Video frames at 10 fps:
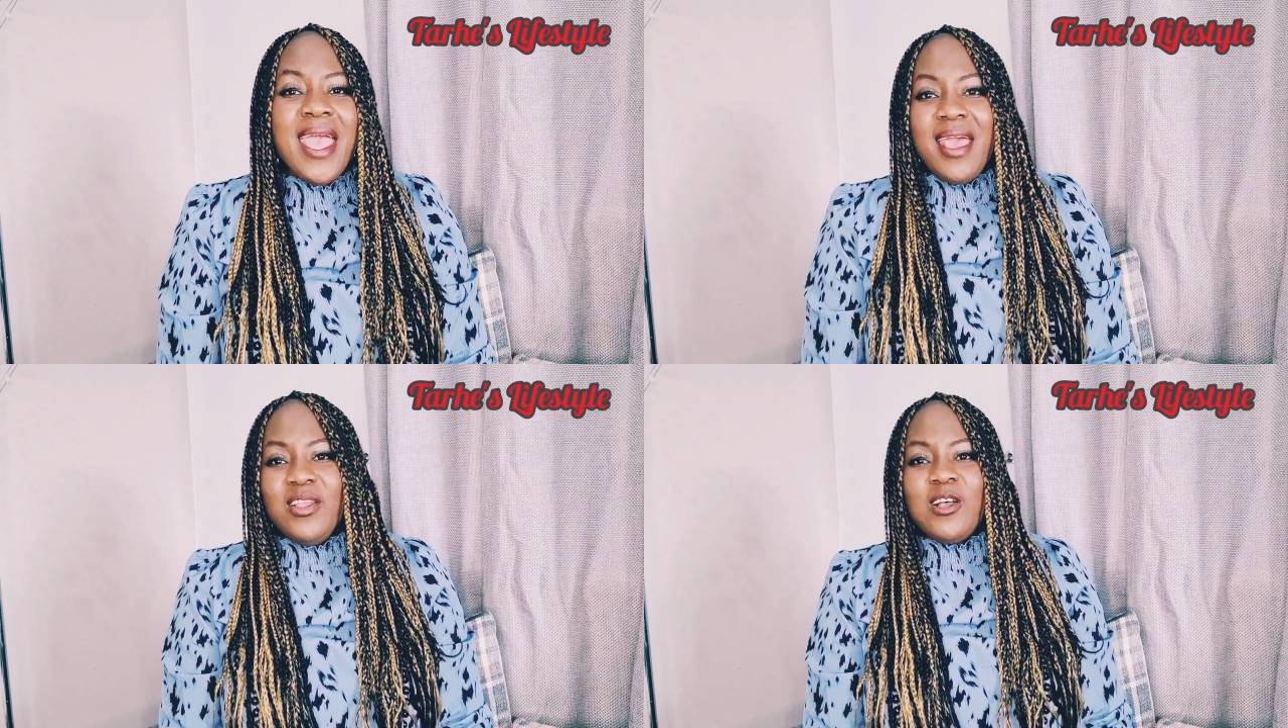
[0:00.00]

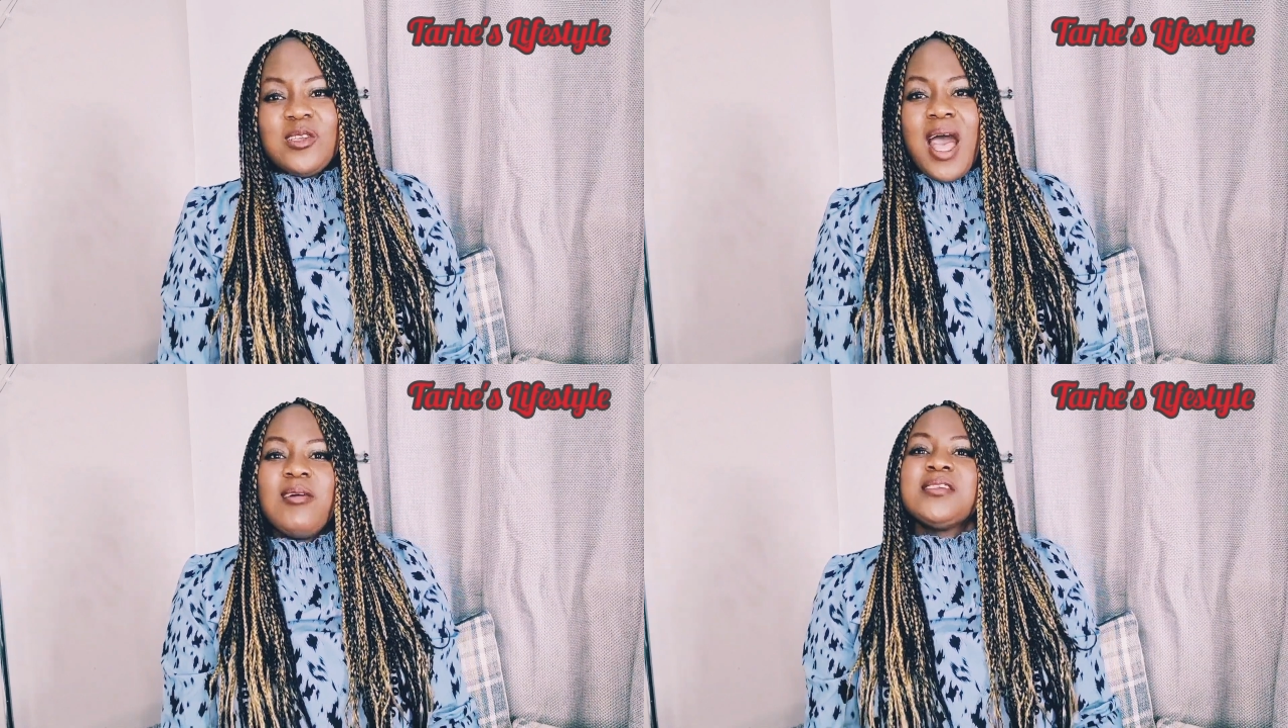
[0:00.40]
and
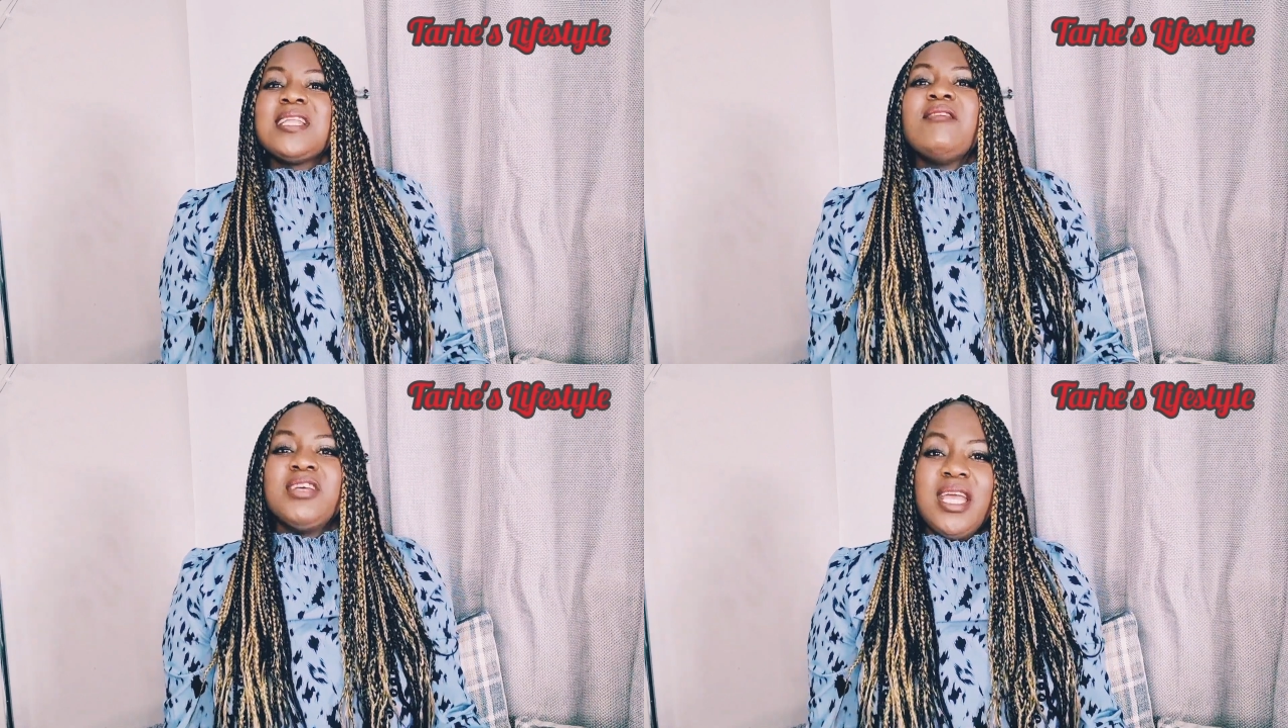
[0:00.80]
also how to
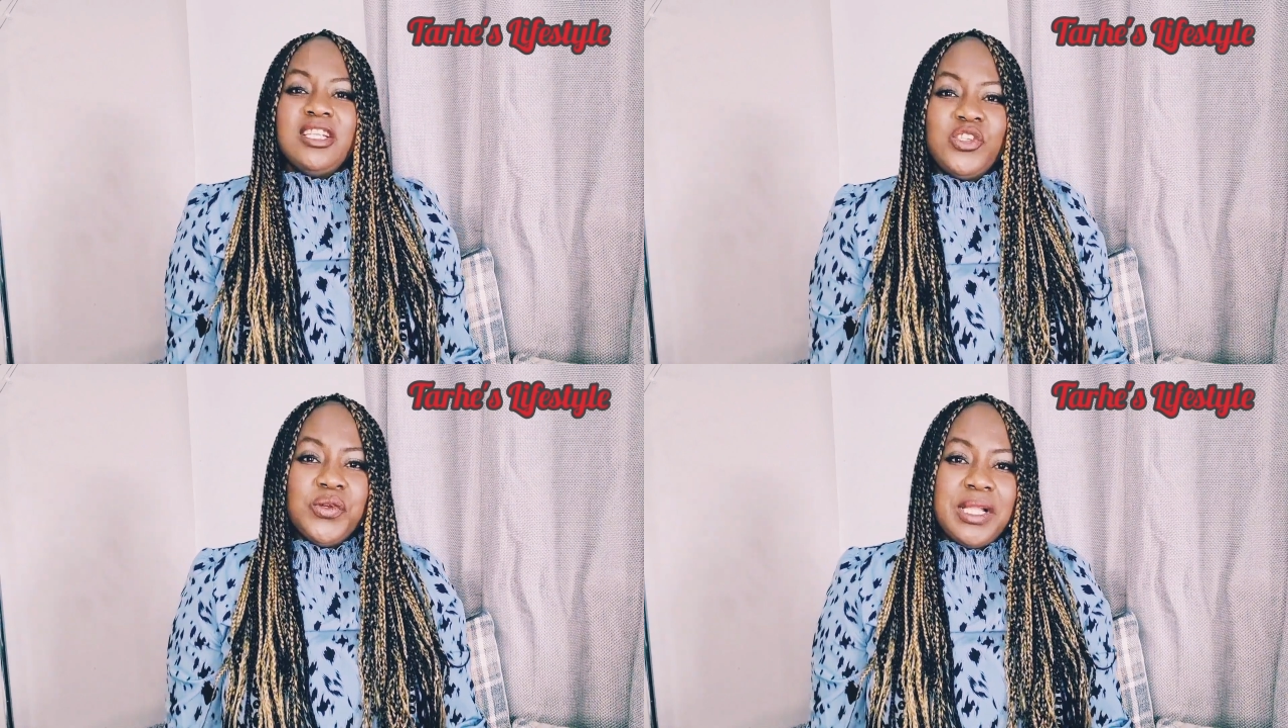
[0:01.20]

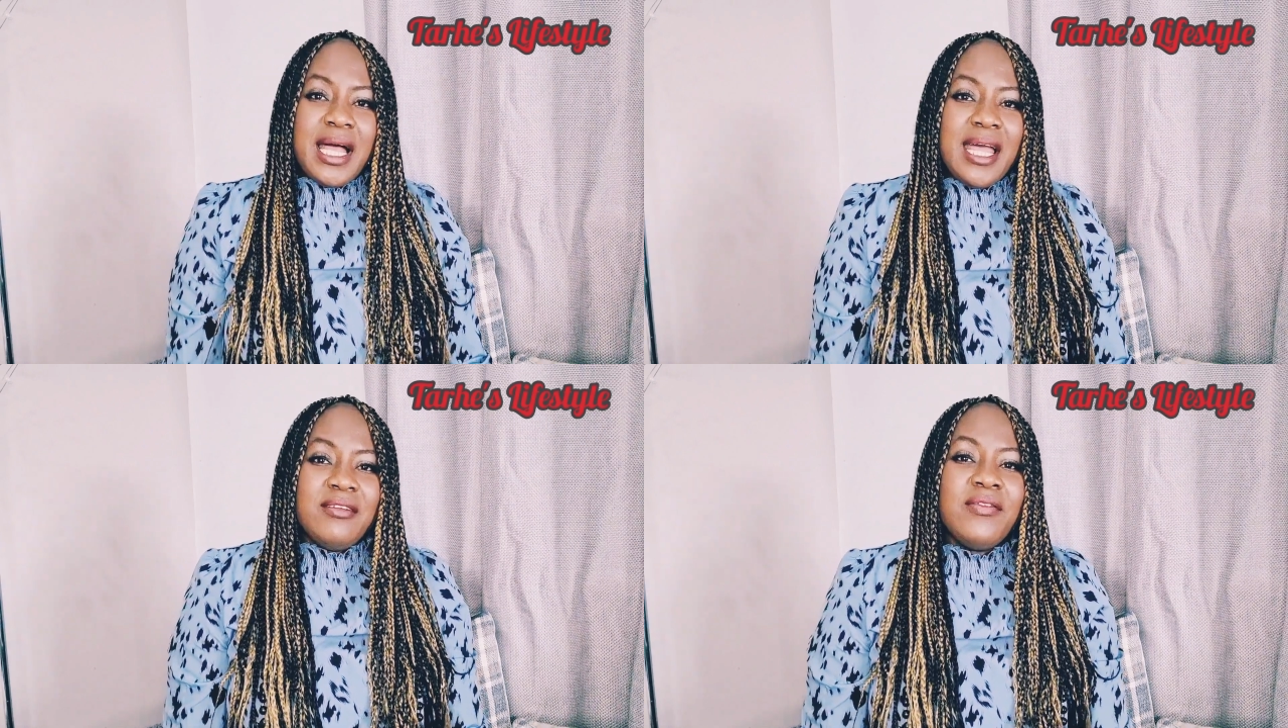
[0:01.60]
navigate through
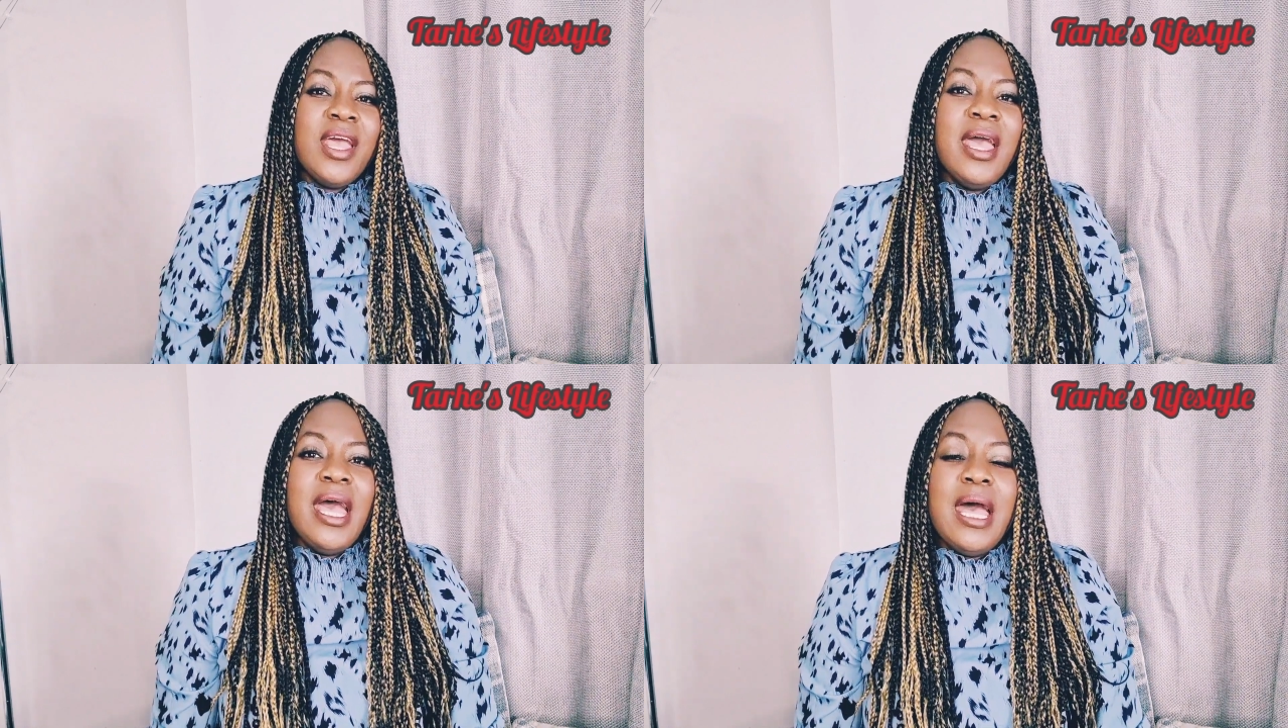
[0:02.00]
life
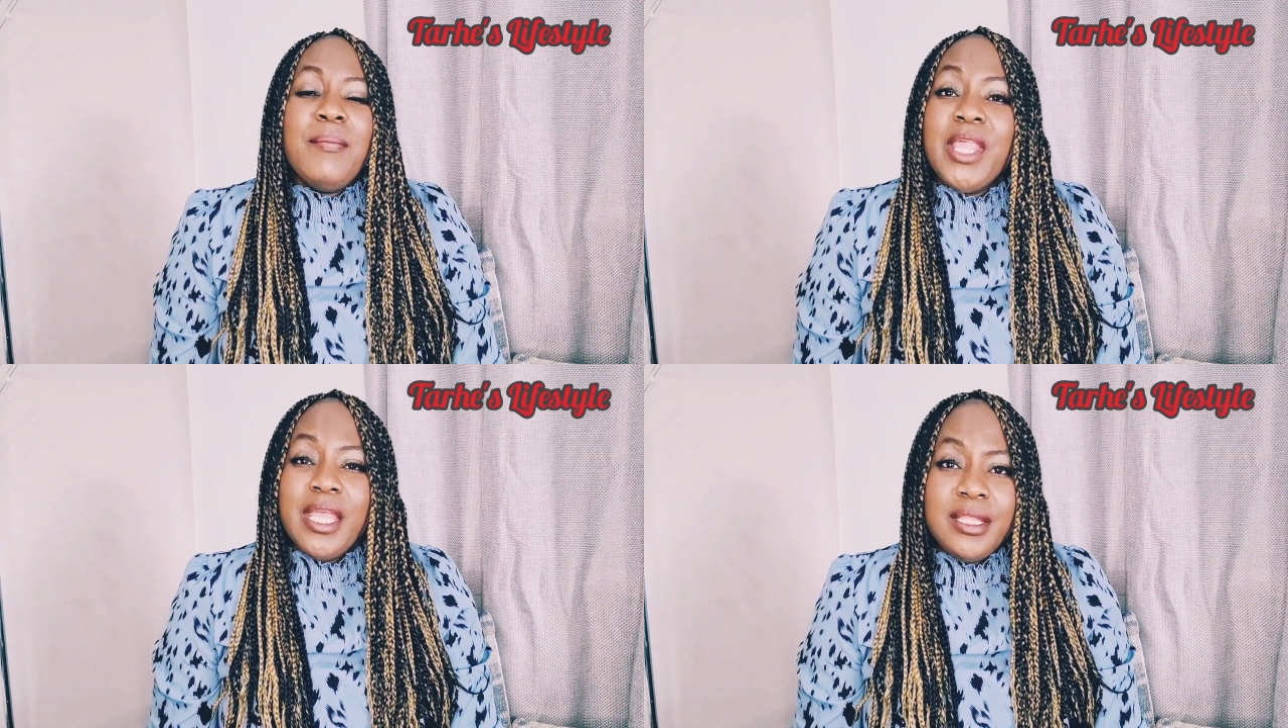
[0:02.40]

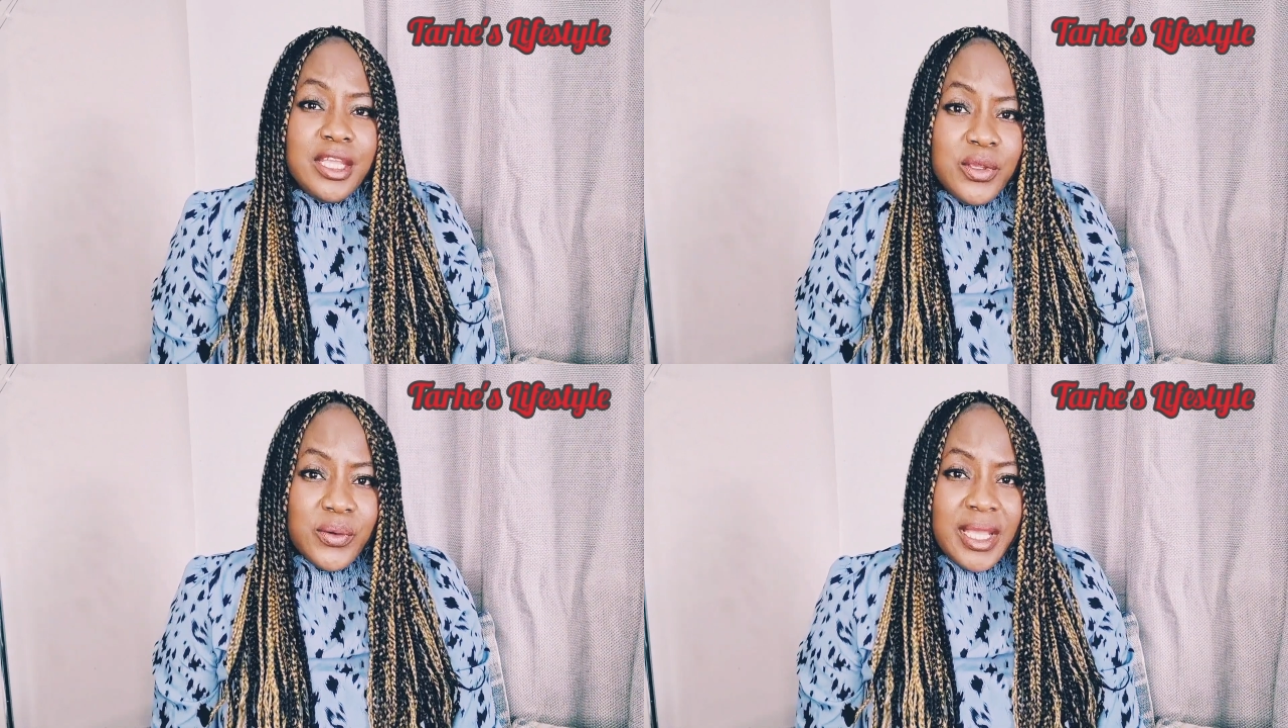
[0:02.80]
in
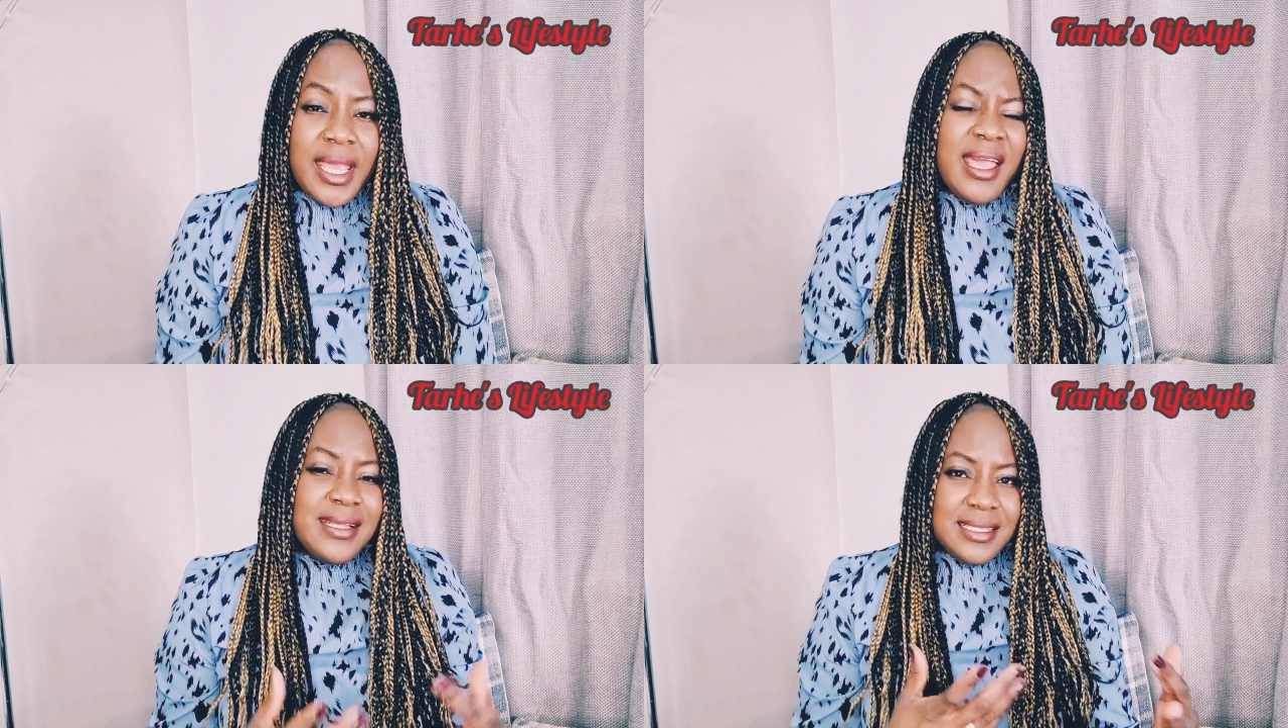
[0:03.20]
the
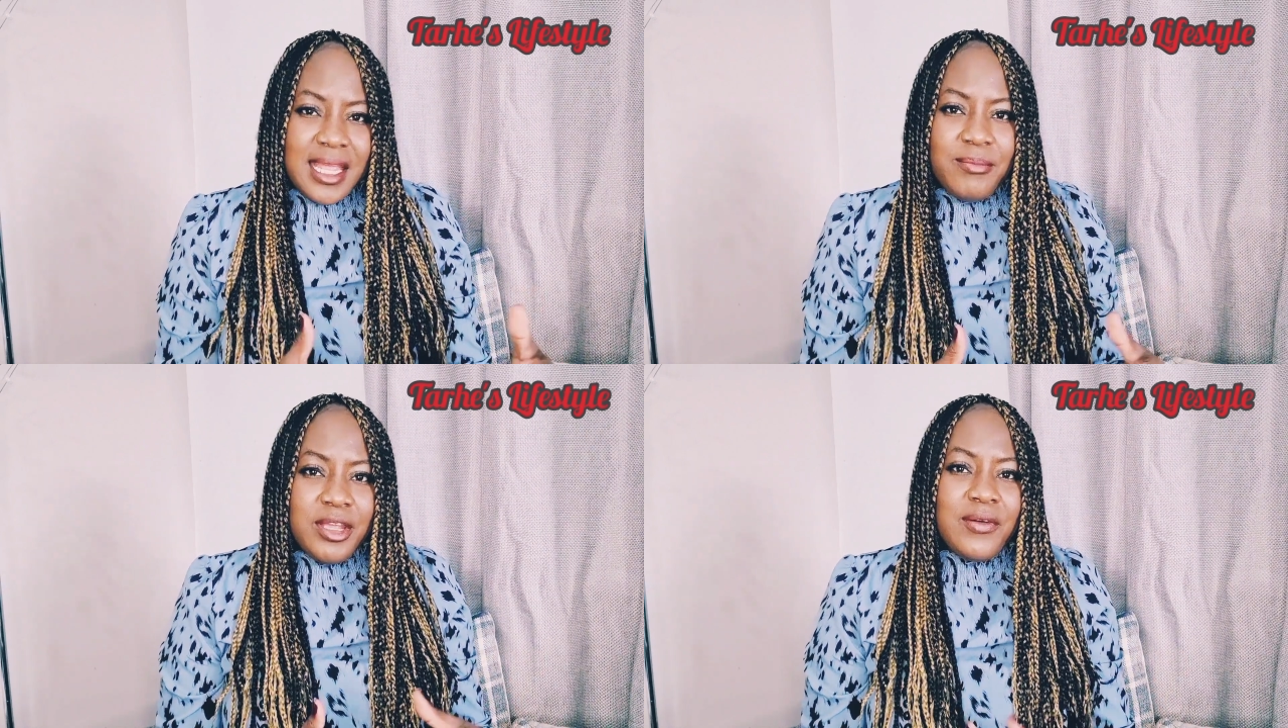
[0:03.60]
UK as an
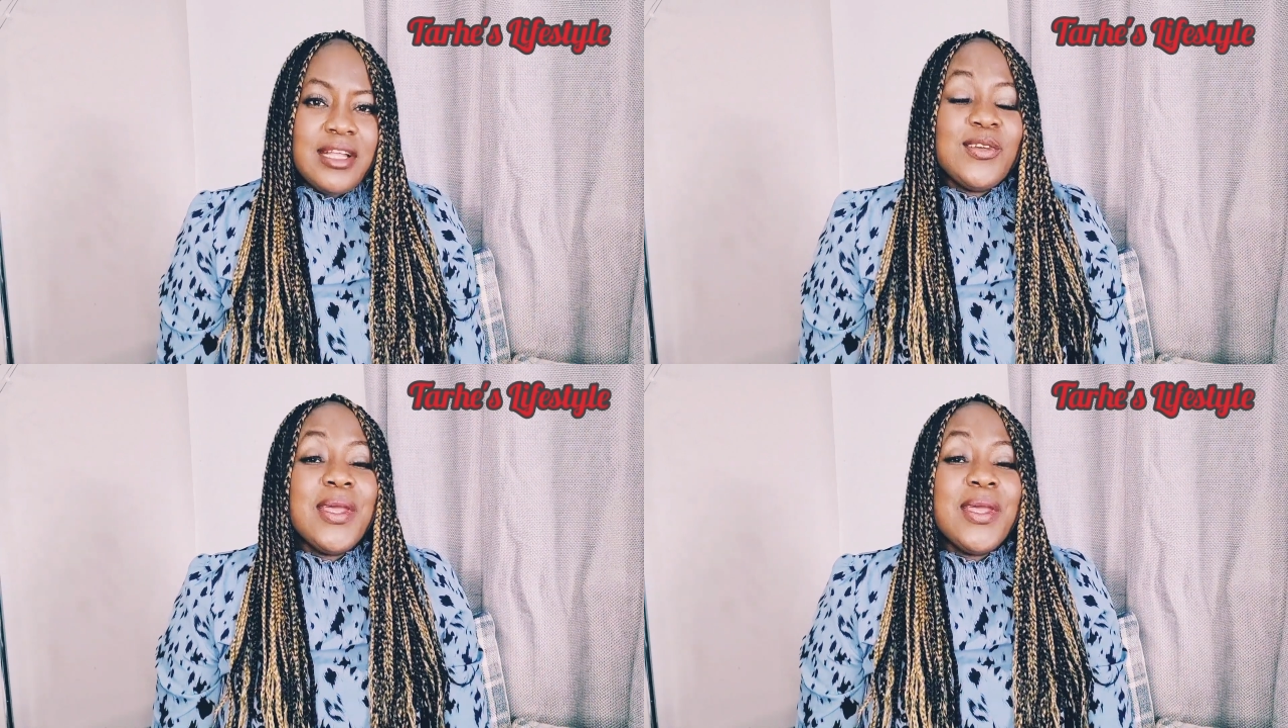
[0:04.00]
immigrant.